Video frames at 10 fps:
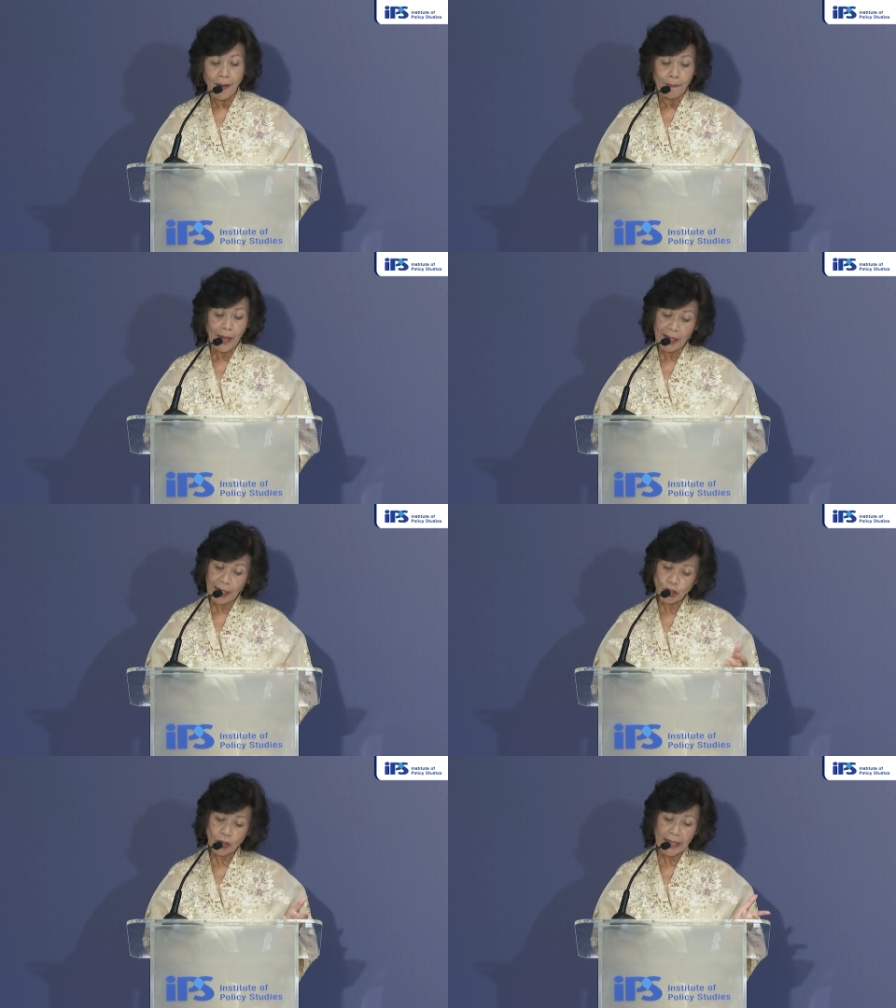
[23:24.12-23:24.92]
My
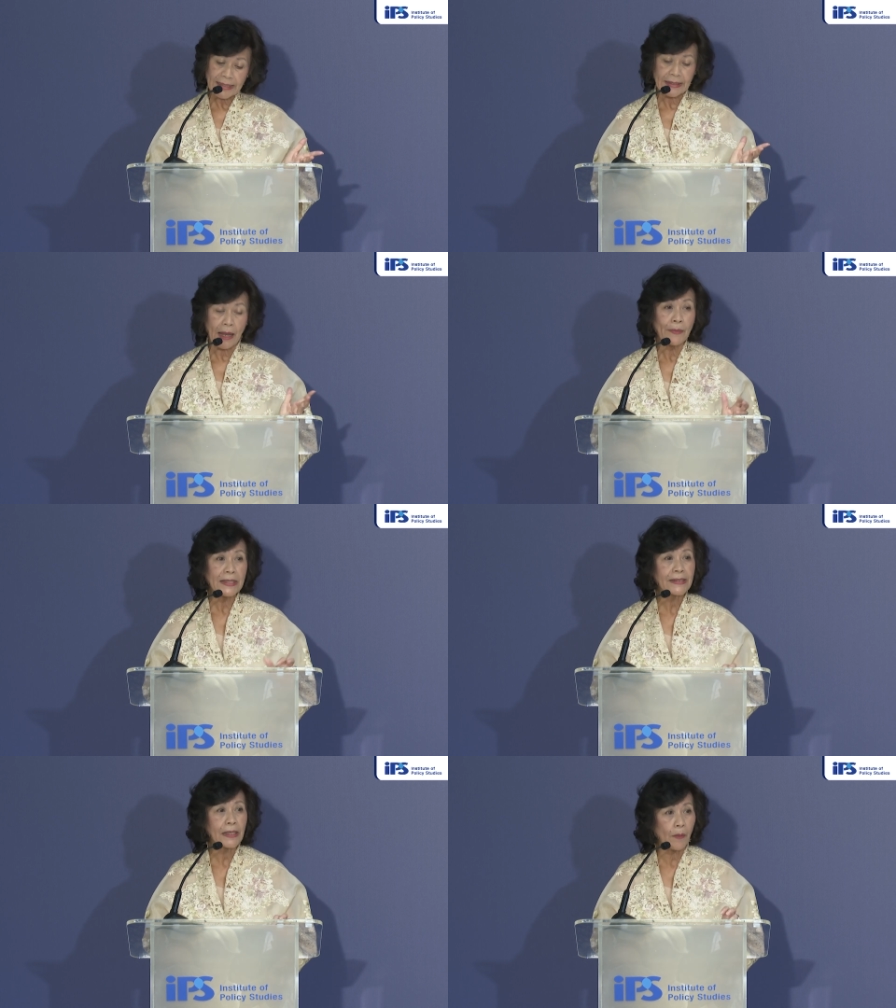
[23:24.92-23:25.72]
lecture
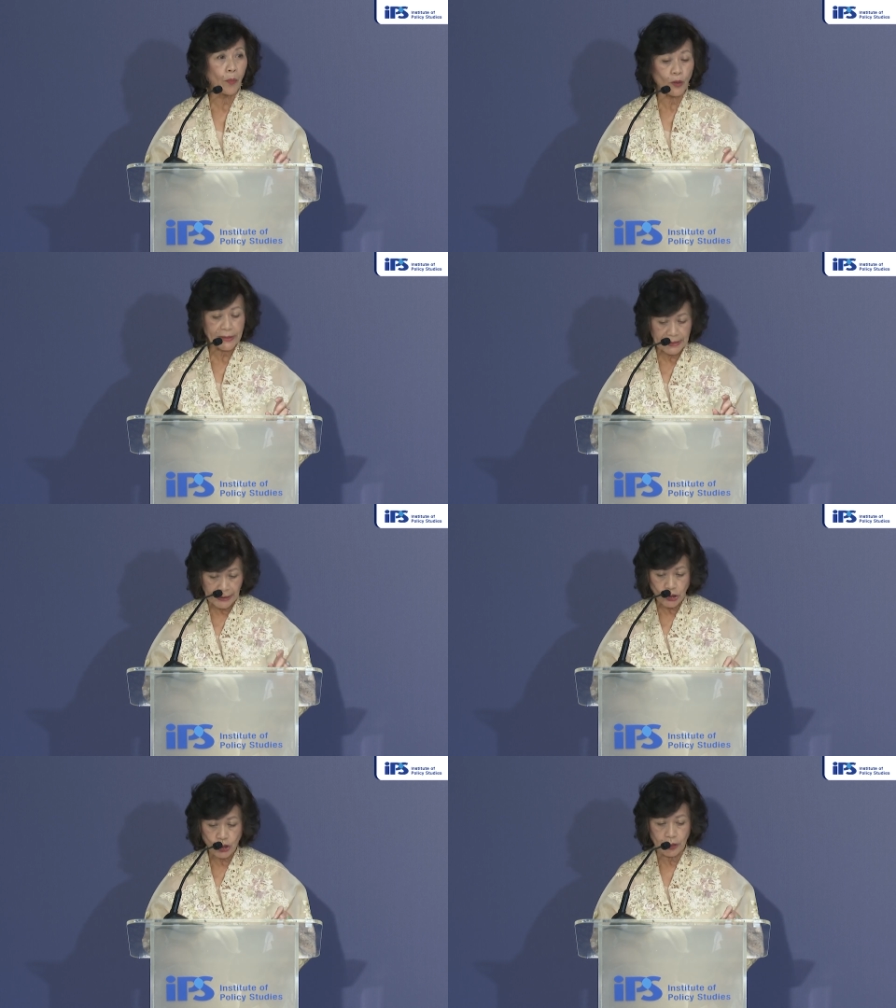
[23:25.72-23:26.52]
examines Singapore's
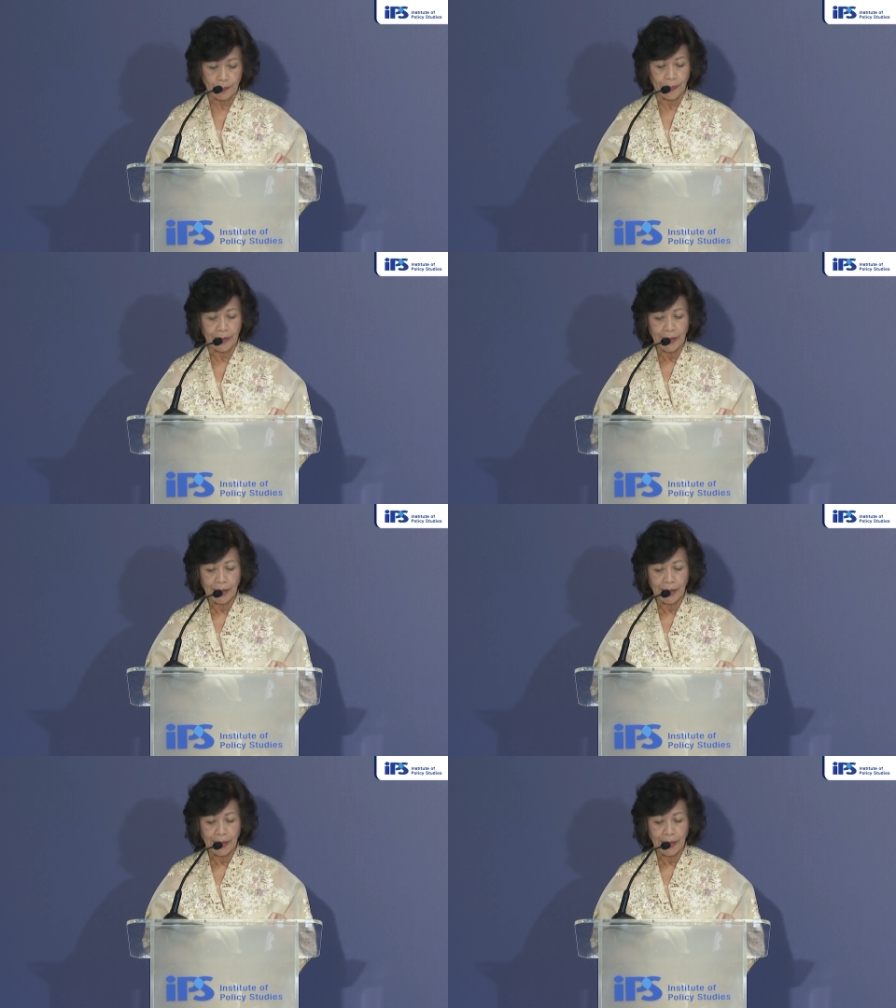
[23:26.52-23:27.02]
leadership